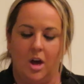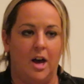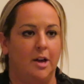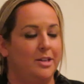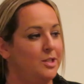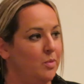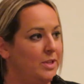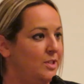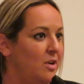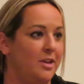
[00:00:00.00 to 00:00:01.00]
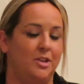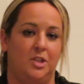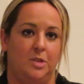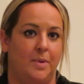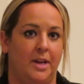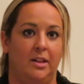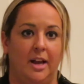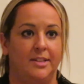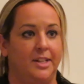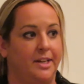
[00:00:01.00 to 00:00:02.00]
So we started just by
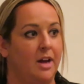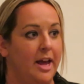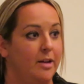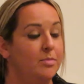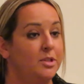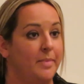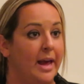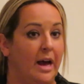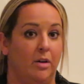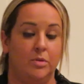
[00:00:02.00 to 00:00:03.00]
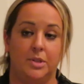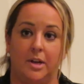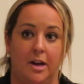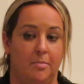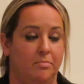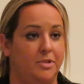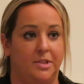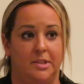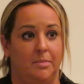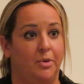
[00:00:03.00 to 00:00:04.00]
collecting items in my house,
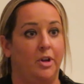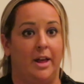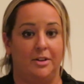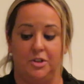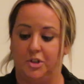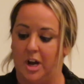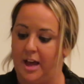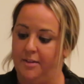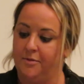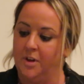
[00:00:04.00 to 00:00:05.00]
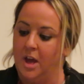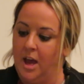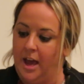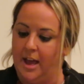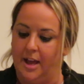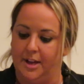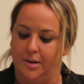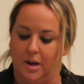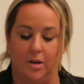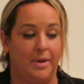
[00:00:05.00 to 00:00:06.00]
just a simple collection drive.
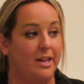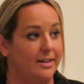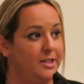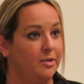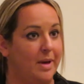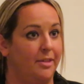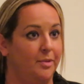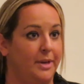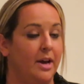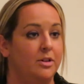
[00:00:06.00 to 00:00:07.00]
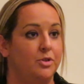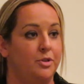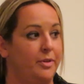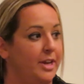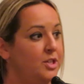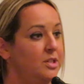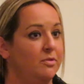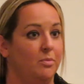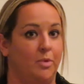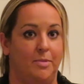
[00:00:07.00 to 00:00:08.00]
And we collected about 300
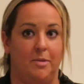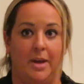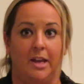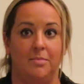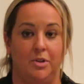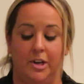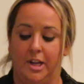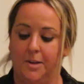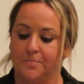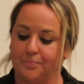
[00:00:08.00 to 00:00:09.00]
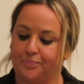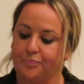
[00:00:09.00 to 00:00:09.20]
donations from women in my community.